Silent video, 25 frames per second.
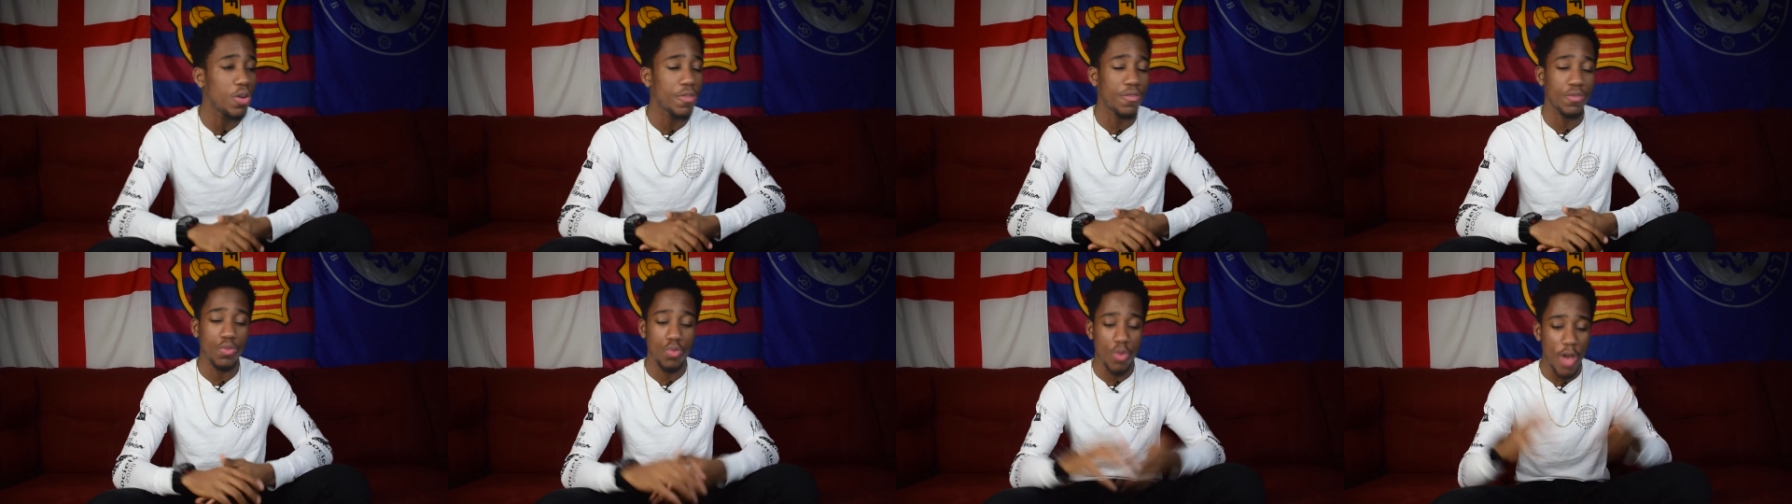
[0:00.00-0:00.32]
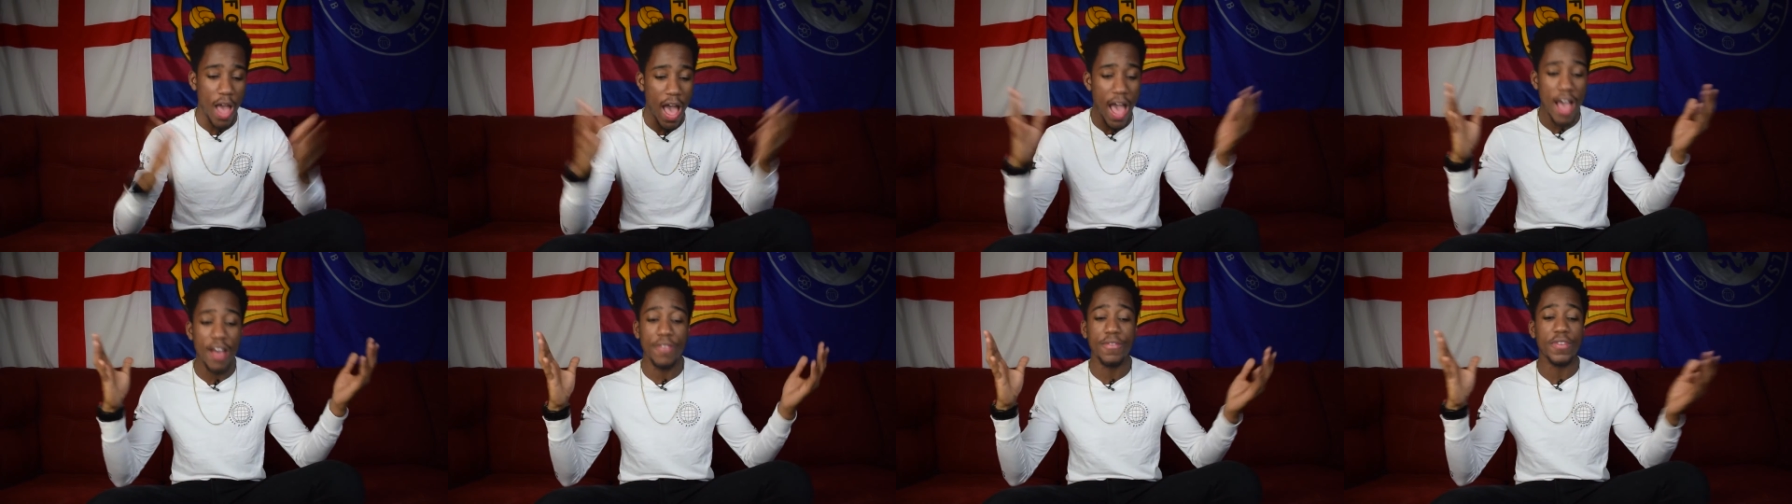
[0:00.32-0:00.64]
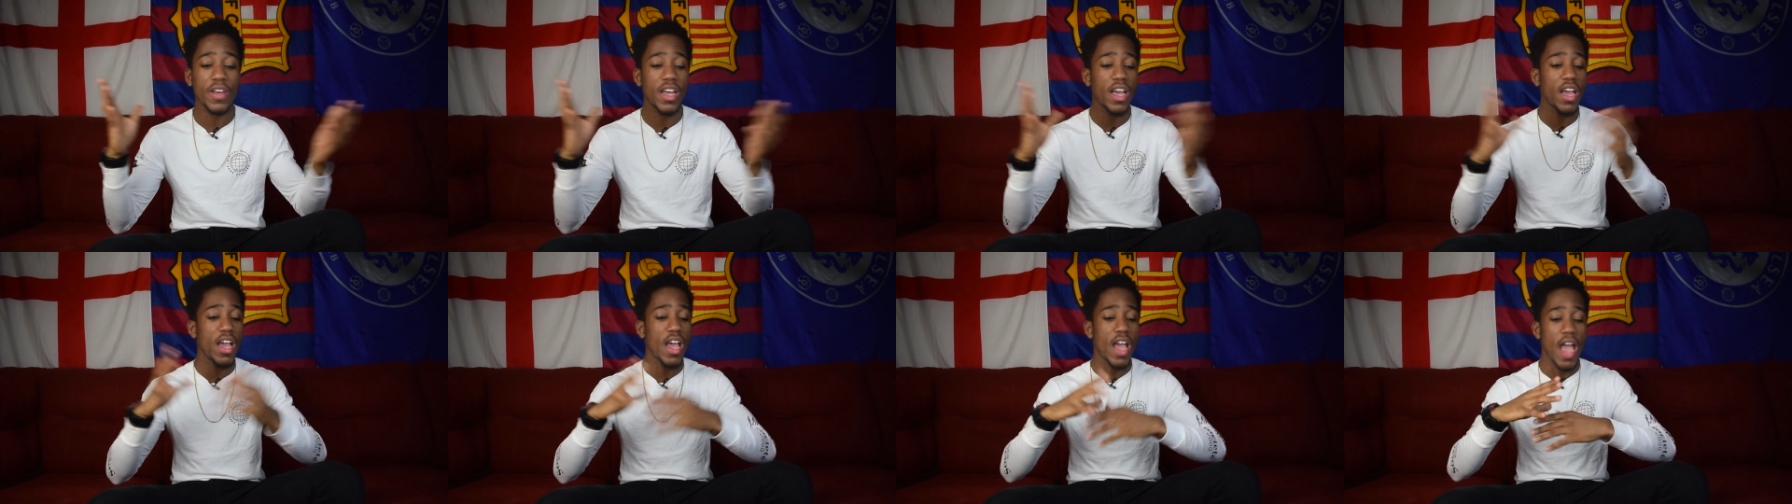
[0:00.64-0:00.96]
If you have
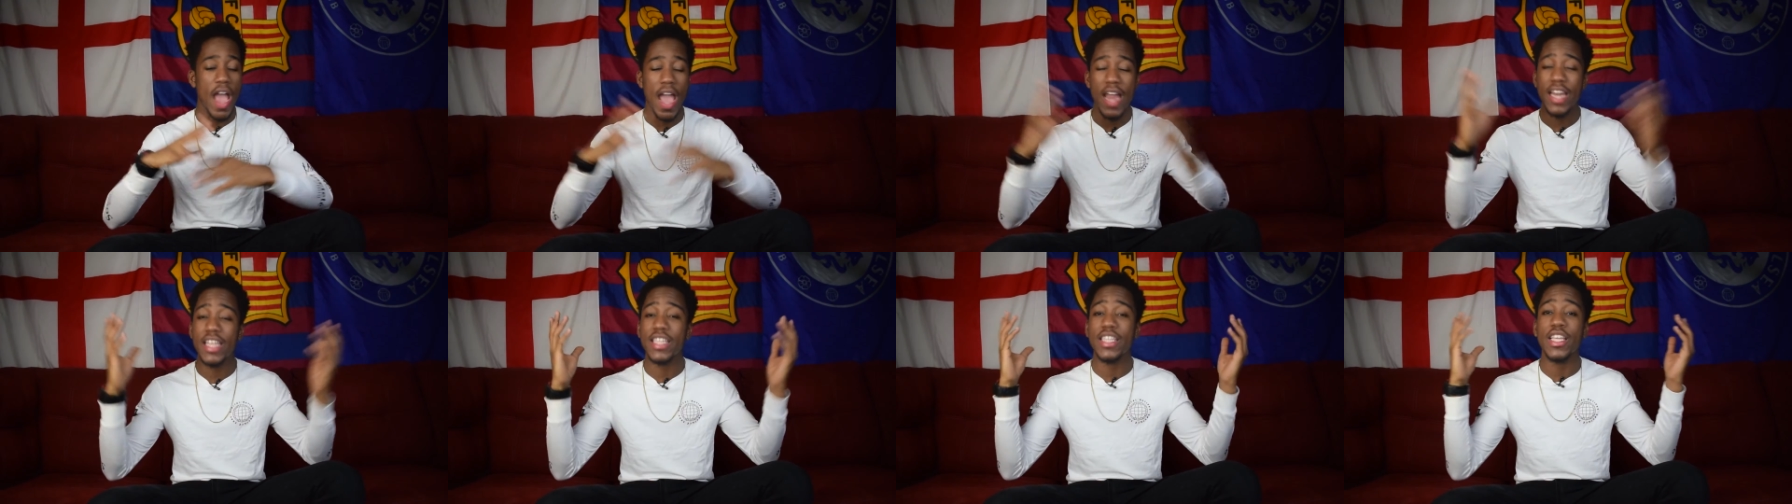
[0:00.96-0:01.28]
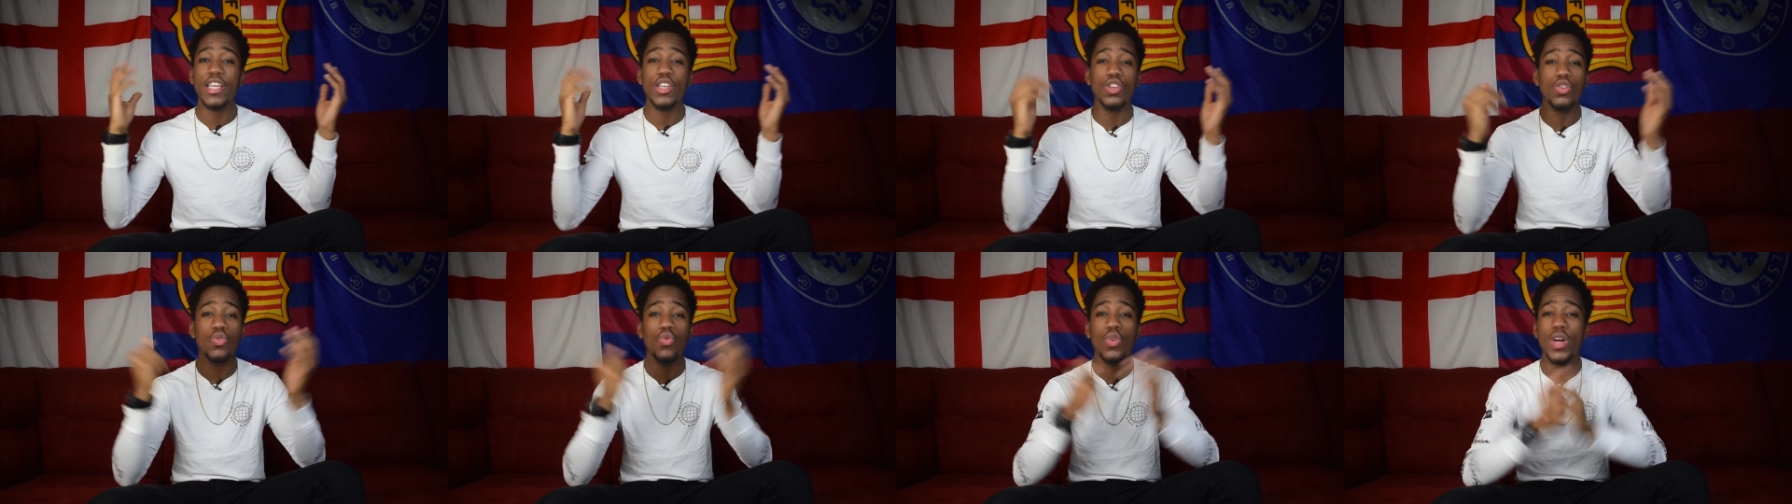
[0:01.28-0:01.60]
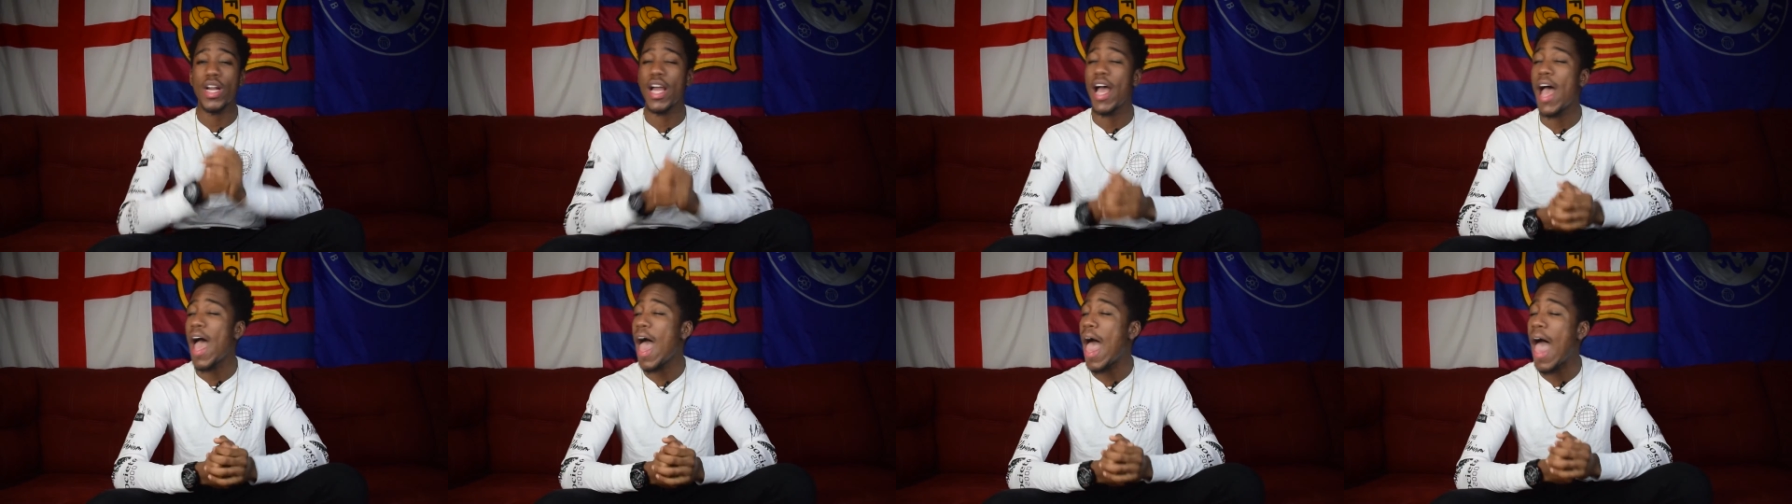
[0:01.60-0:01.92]
anything you
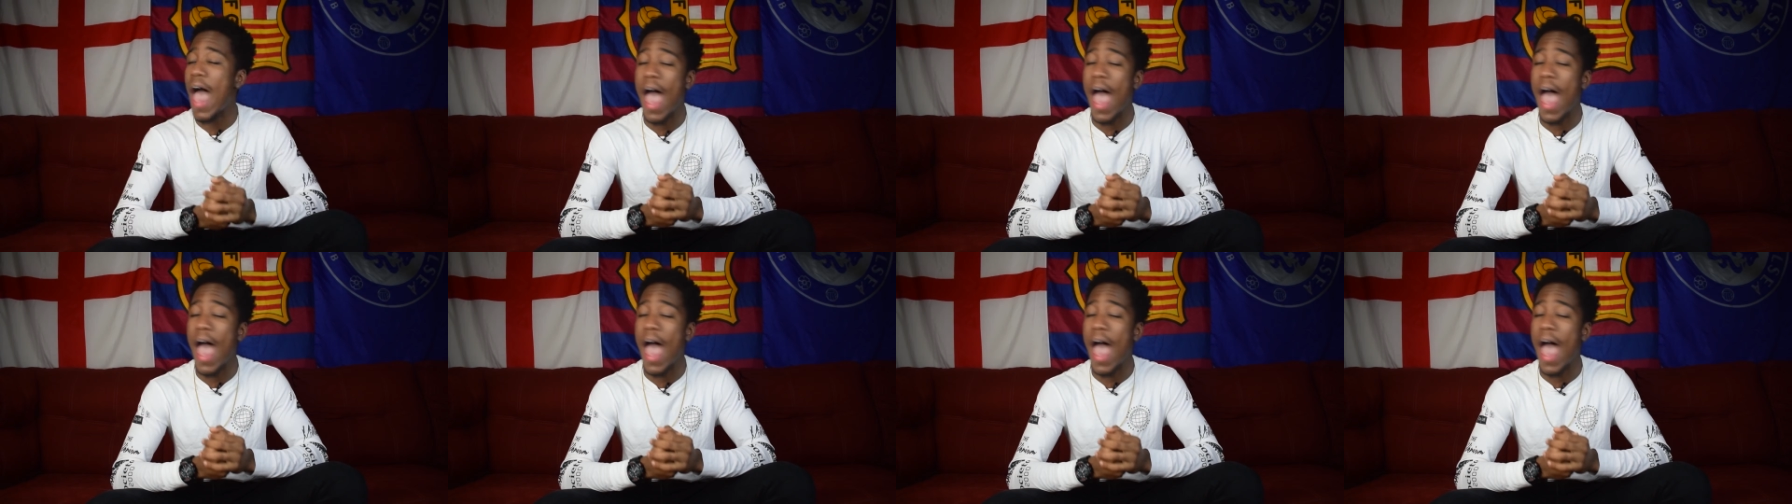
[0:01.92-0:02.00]
wanna